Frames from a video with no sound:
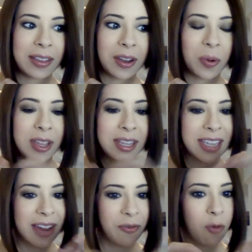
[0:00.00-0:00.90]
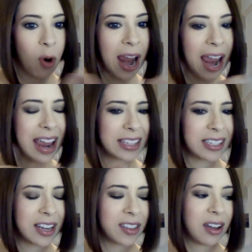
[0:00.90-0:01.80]
there were these four eggs,
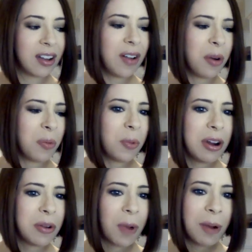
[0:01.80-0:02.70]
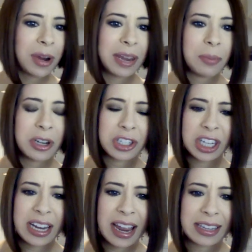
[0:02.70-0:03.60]
and I thought, oh, how weird, why would he put
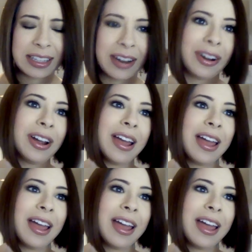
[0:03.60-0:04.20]
chicken eggs there?